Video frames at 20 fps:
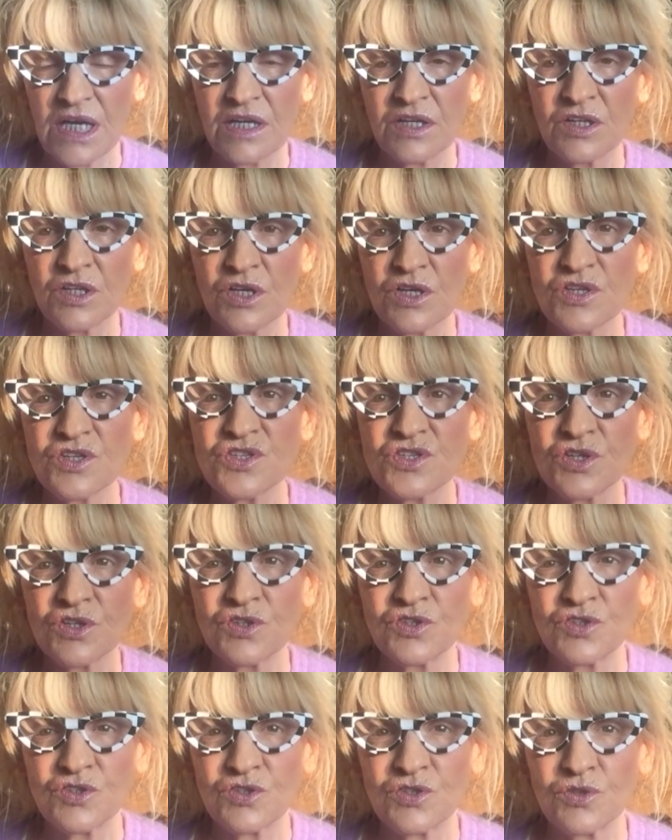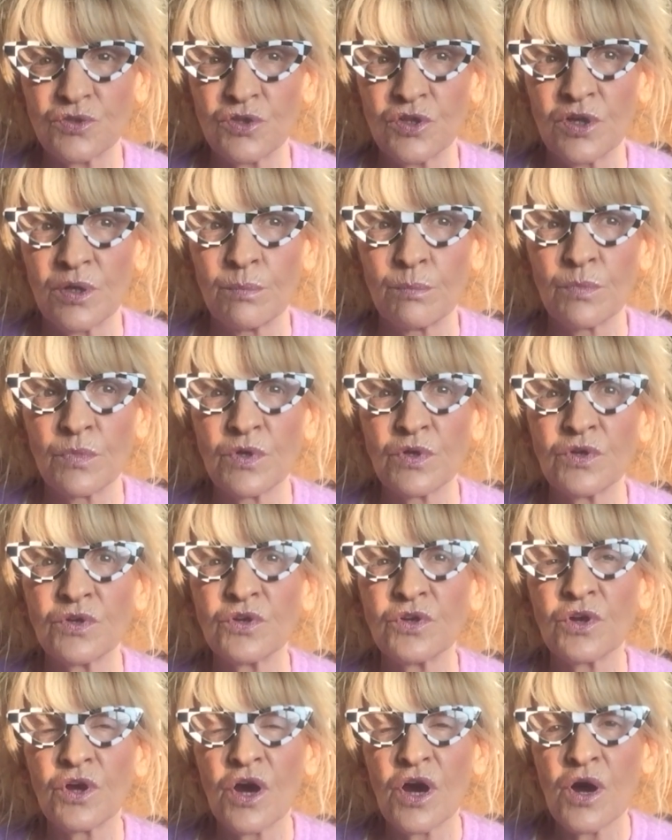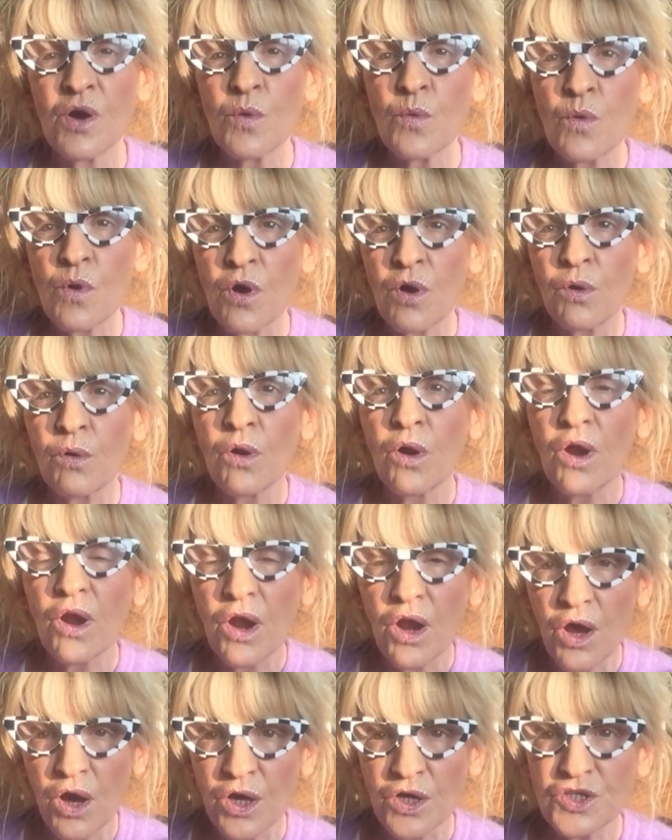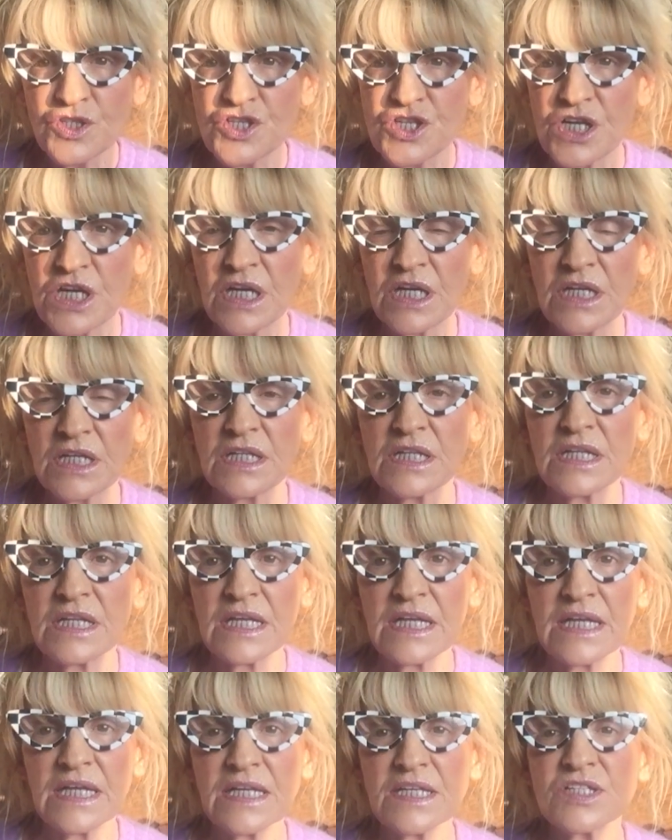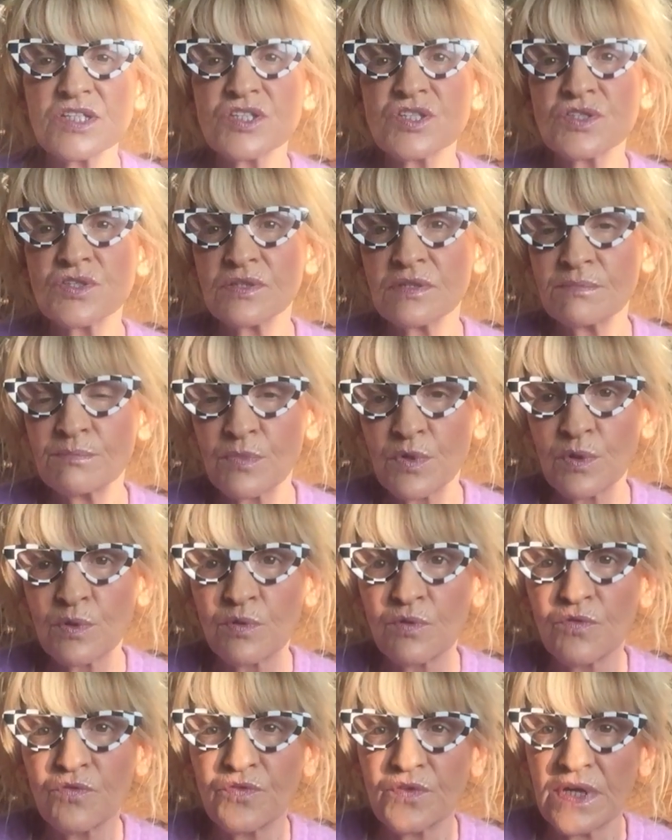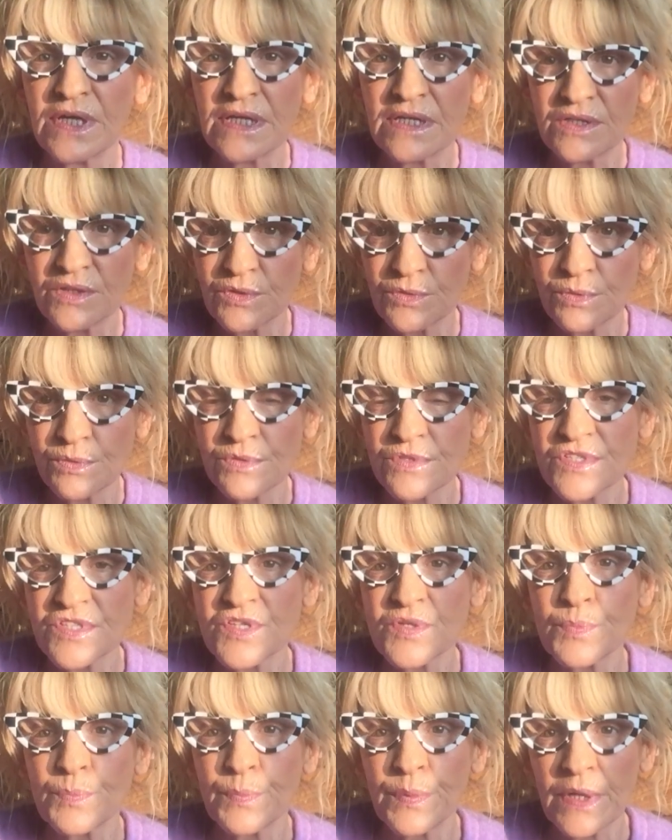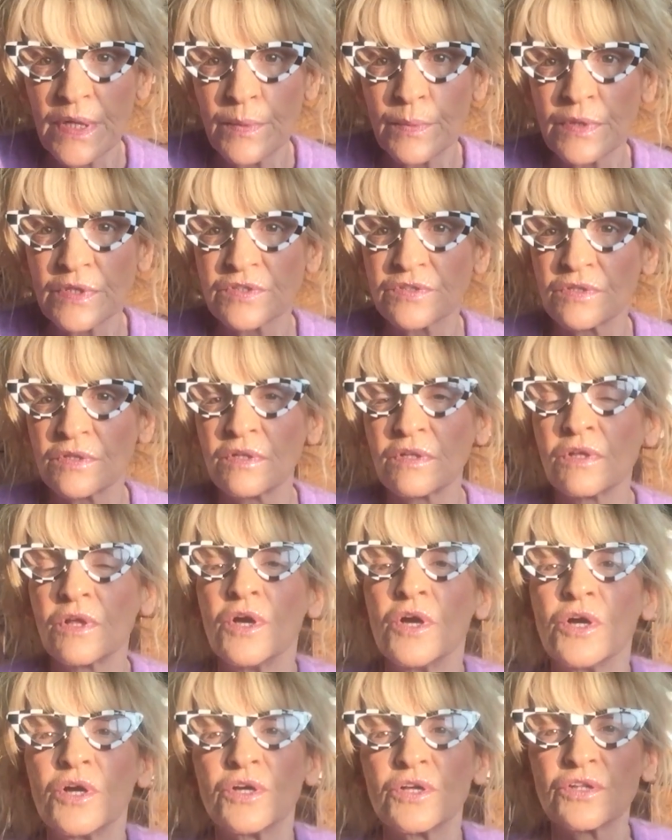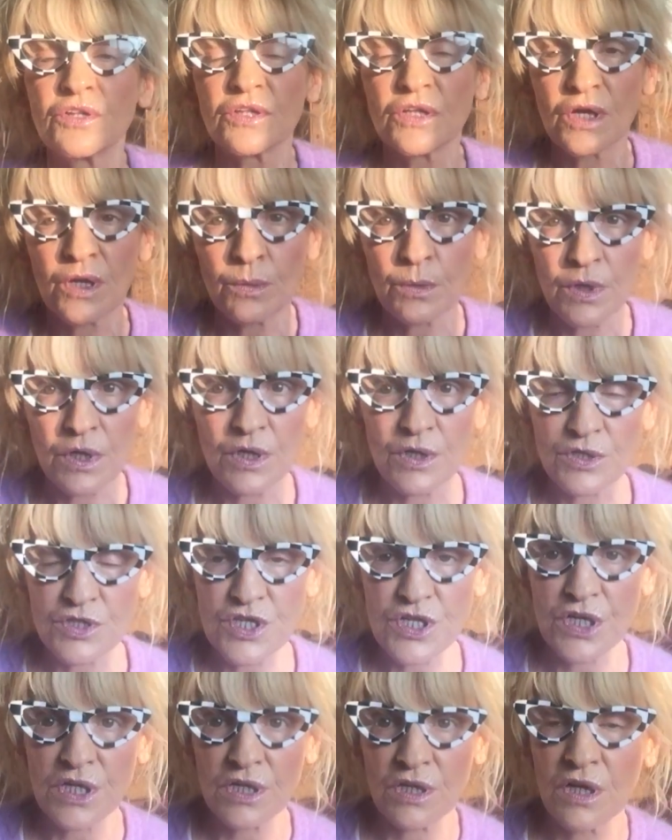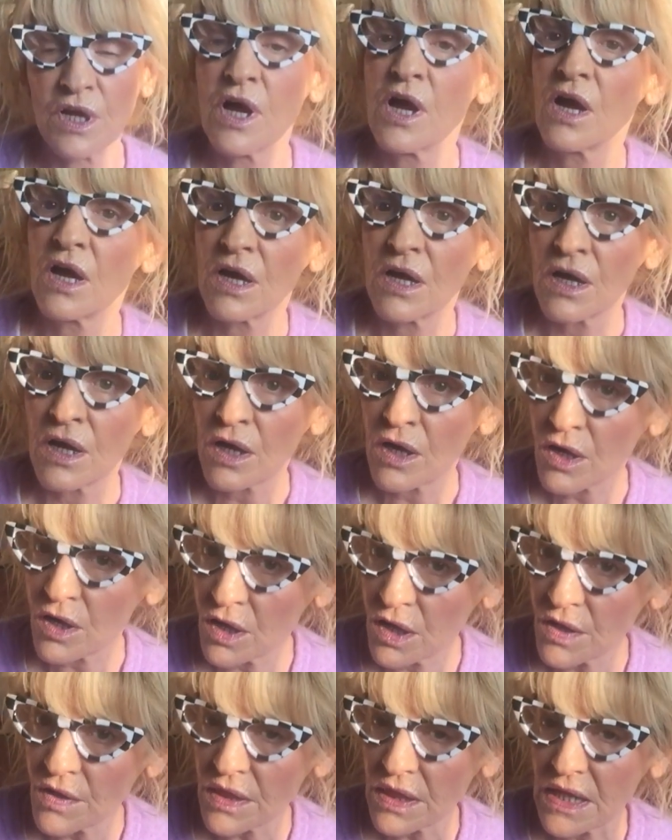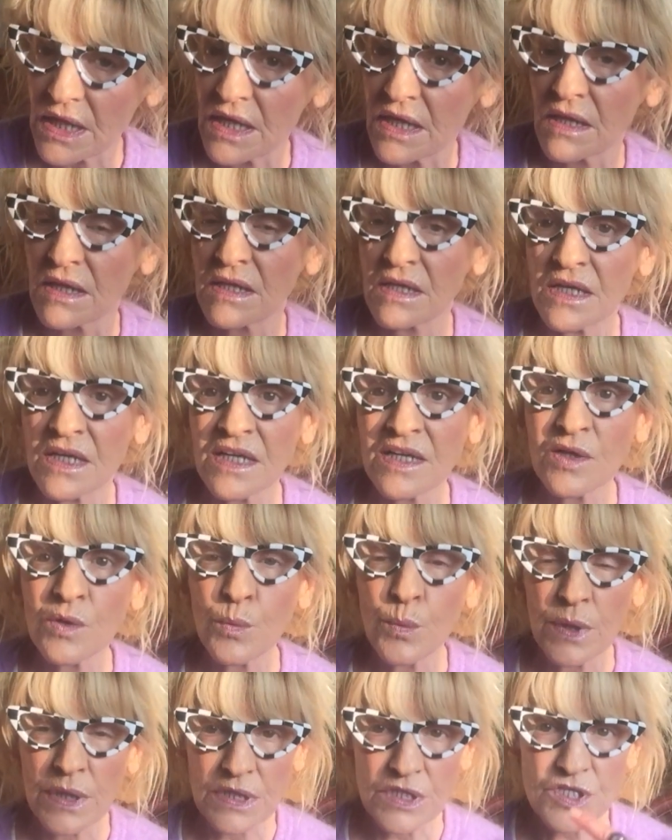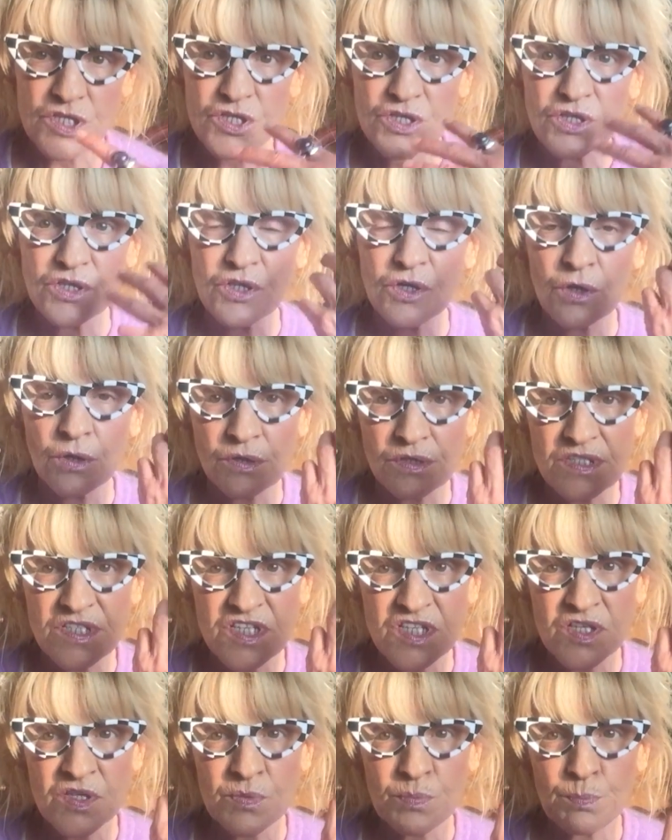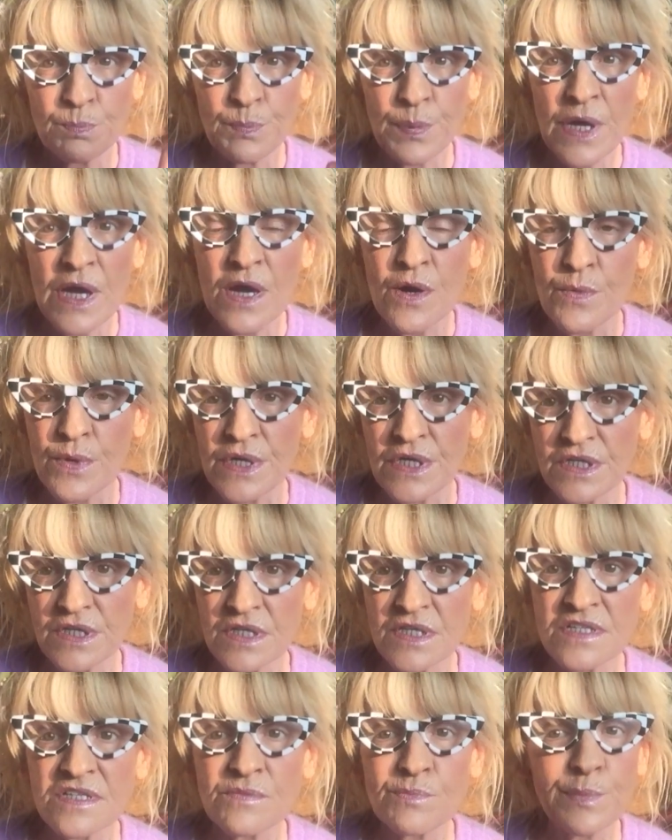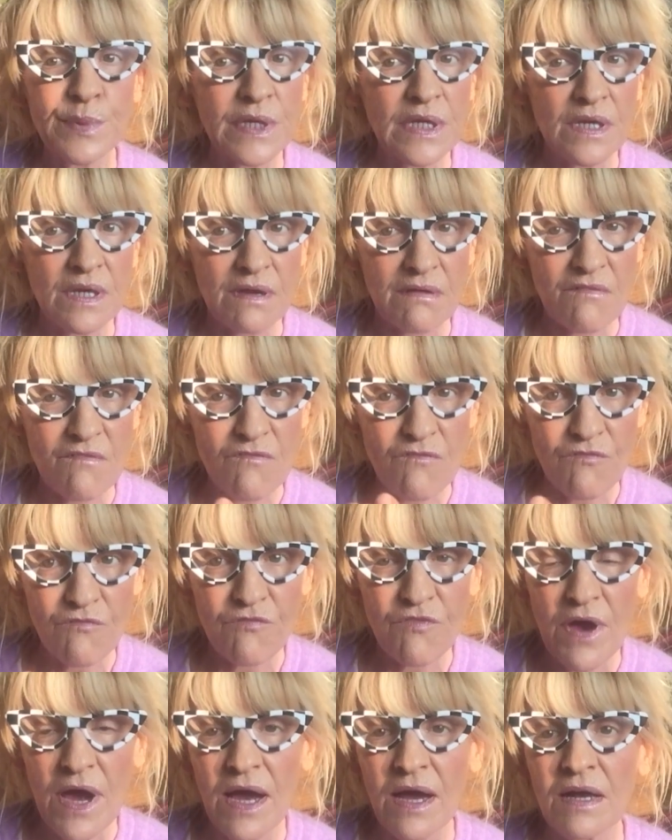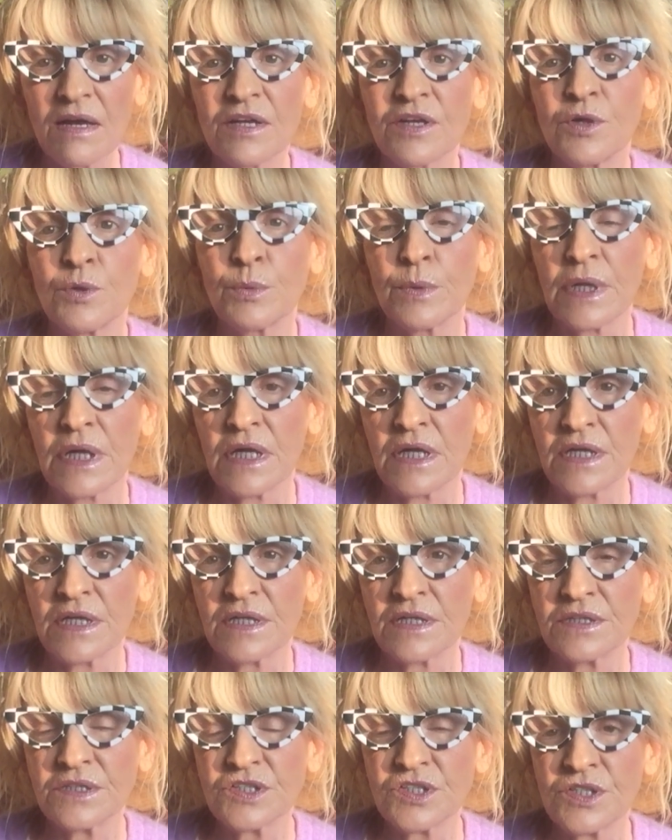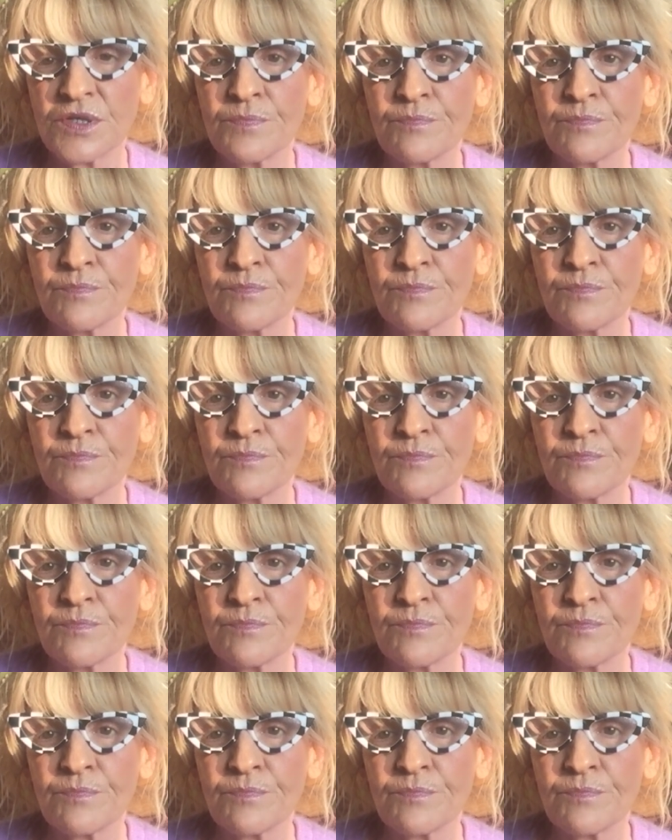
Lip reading: and thus the term neurologic needs to move into spiritual neurological content in which your spirit is being evaluated